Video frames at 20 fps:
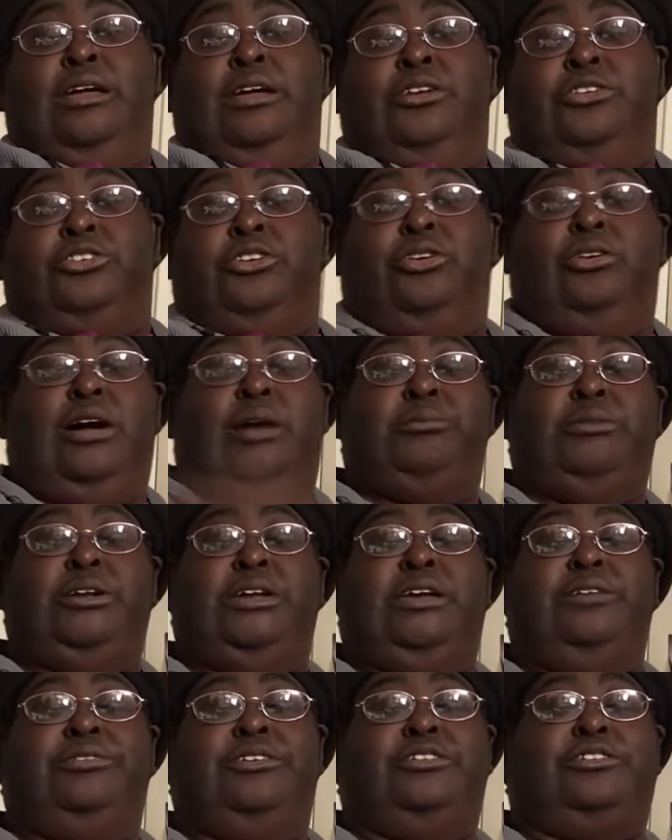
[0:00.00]
So I'm gonna
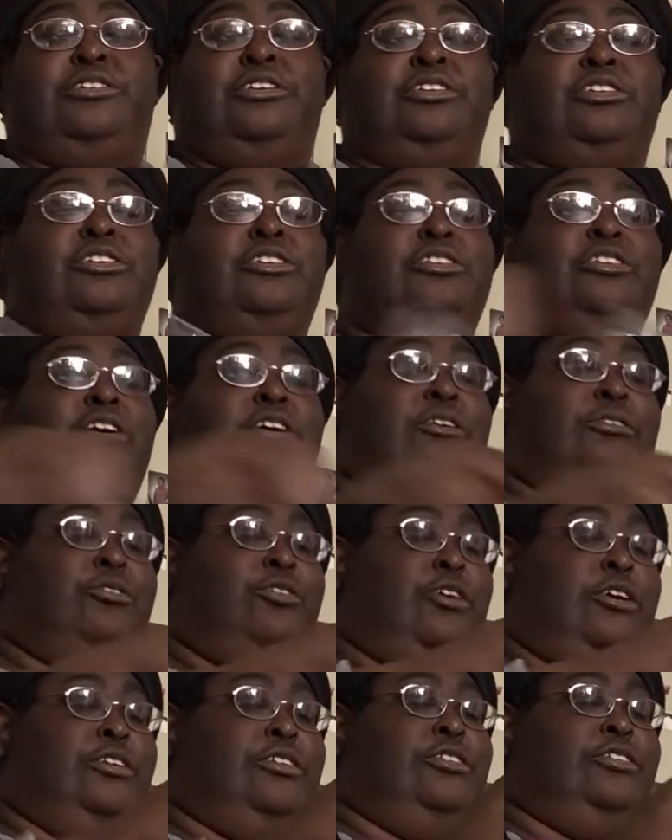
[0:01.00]
give this. This is a
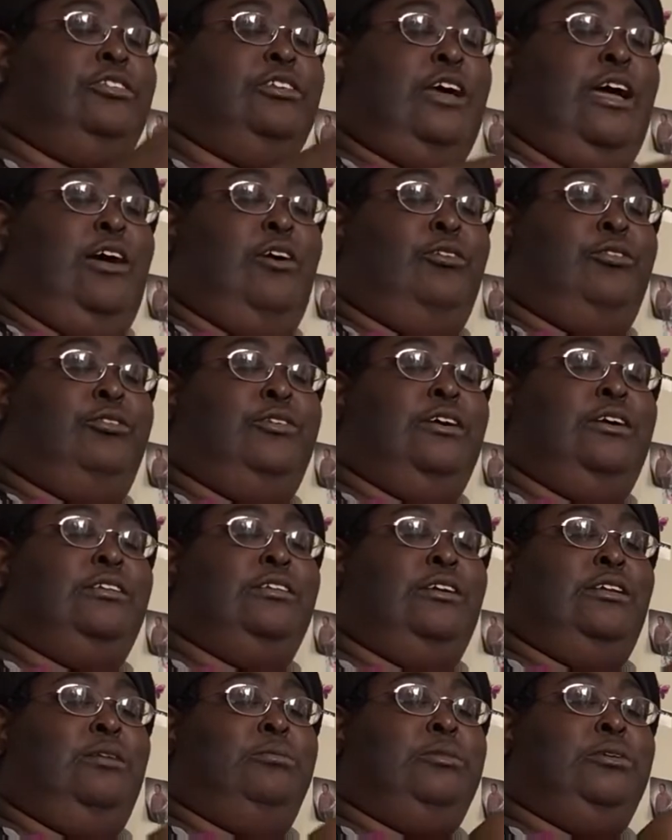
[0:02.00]
friend's outfit,
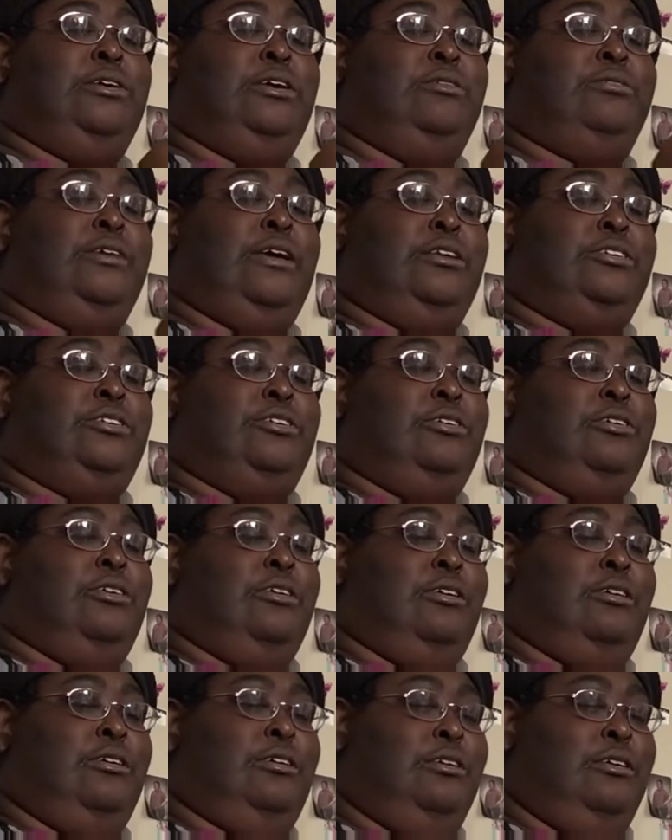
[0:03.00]
and I'm gonna give that to her
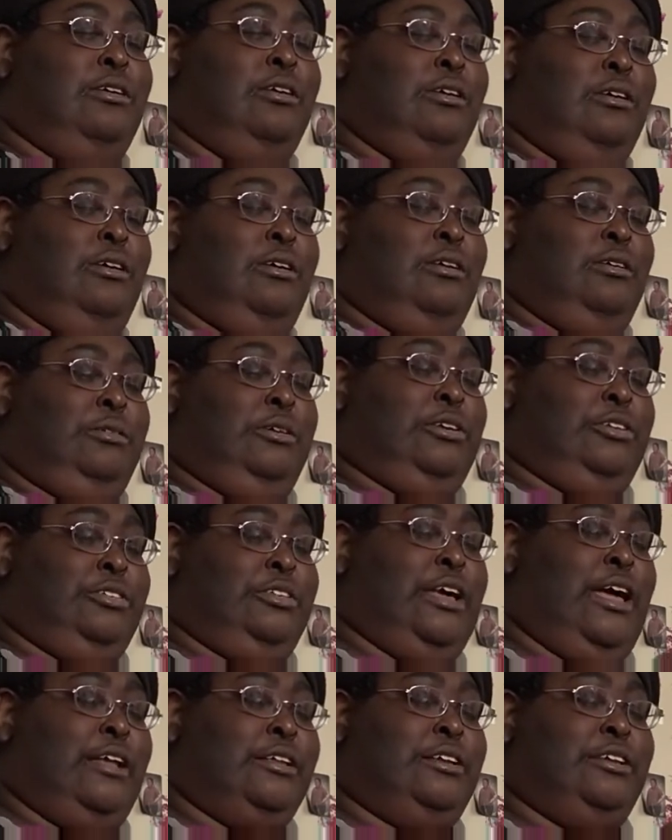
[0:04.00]
because
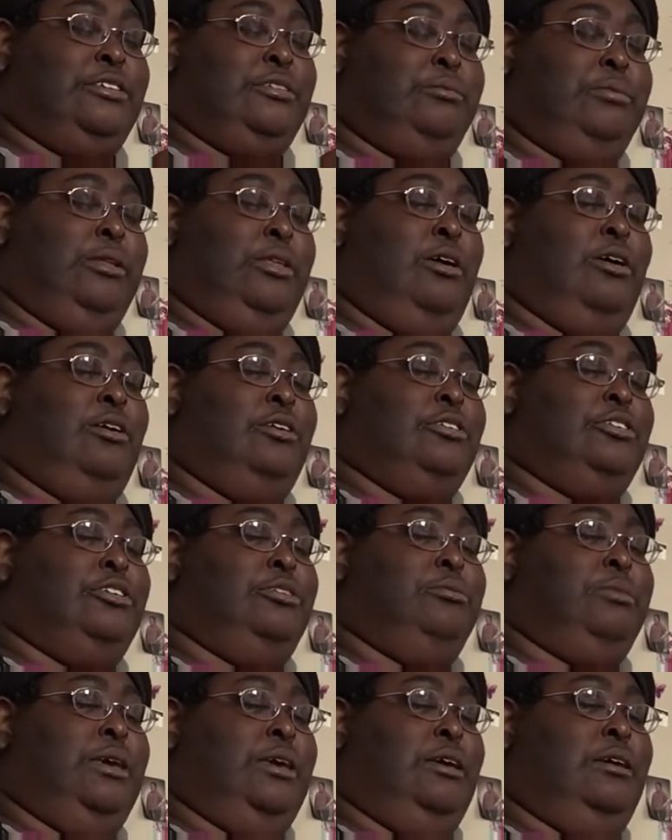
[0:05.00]
that doesn't belong to
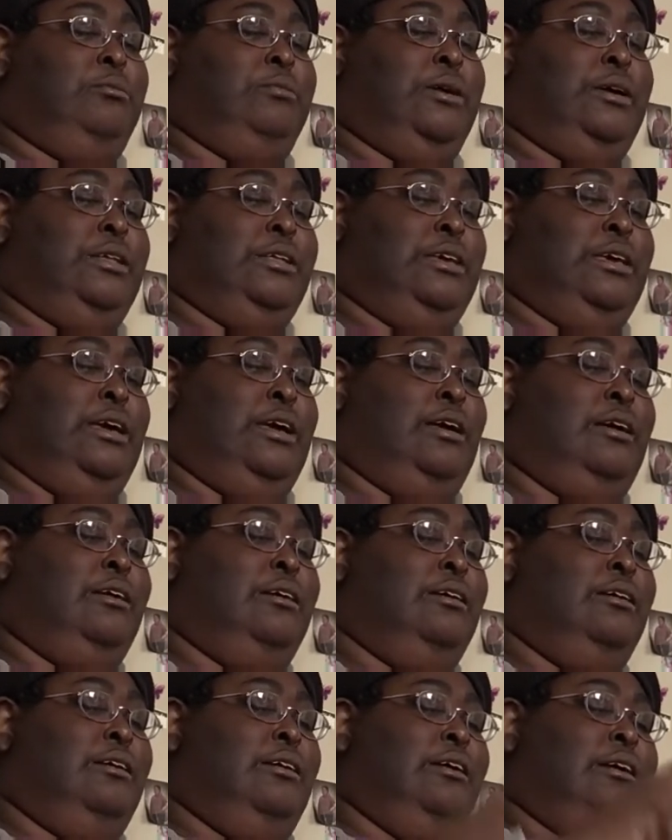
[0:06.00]
me. But yeah,
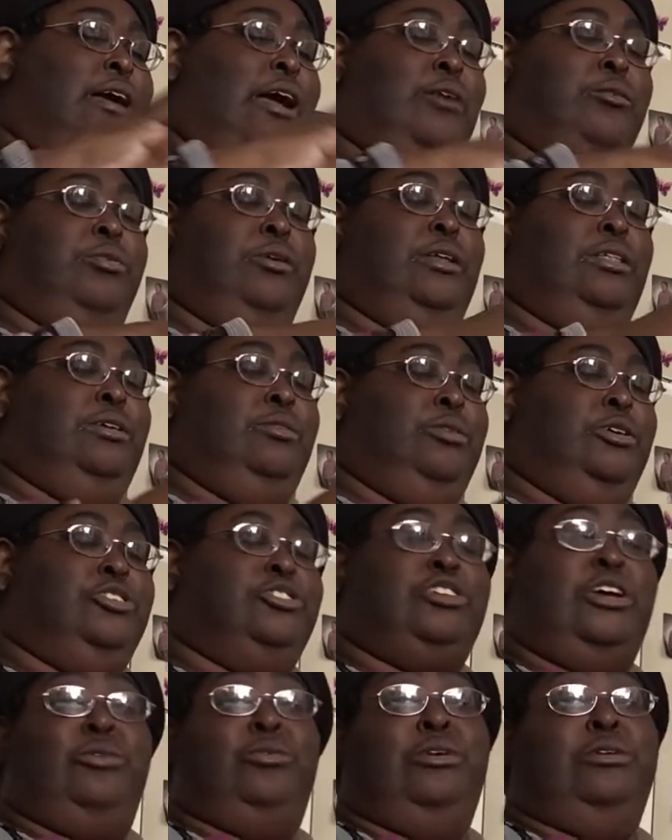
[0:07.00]
I really wish
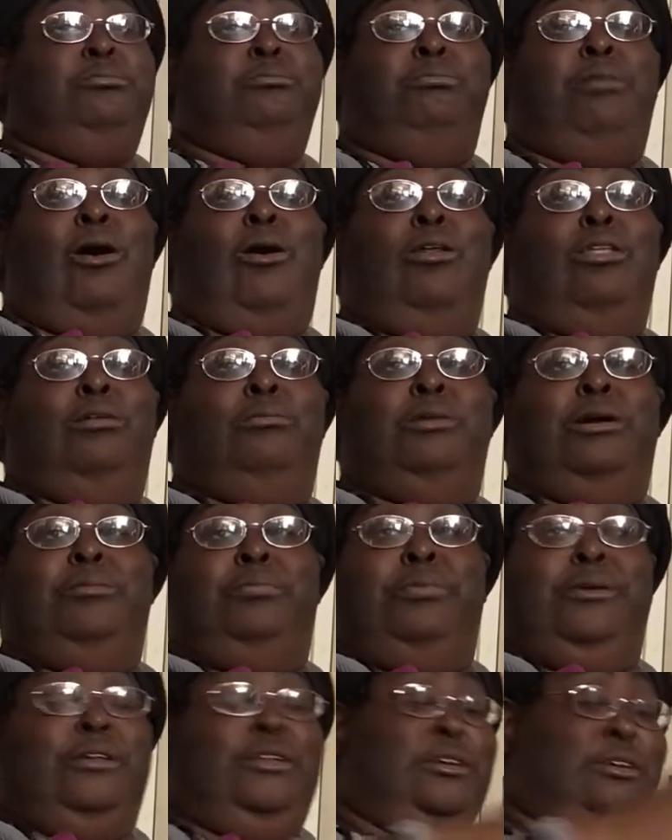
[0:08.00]
they wouldn't ball them up
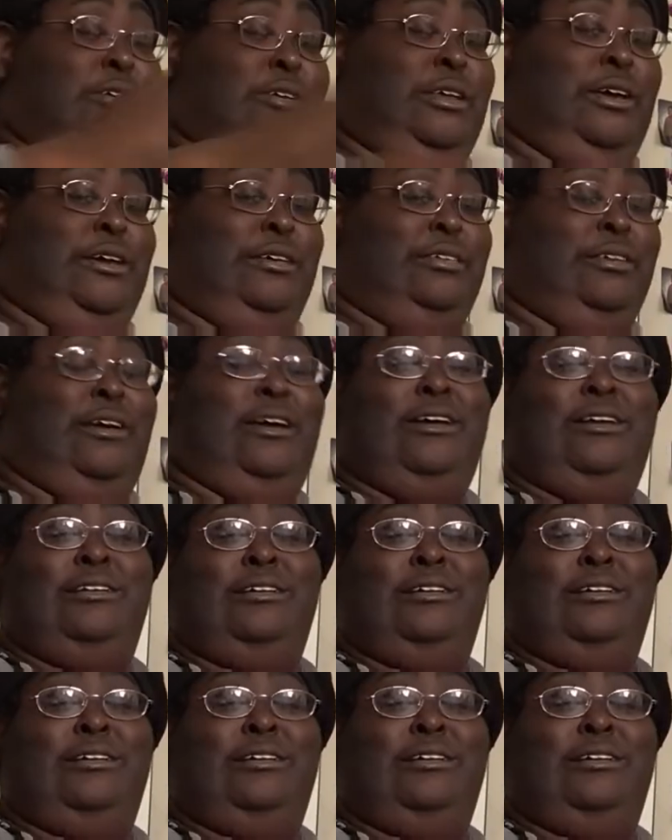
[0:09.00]
in here like that.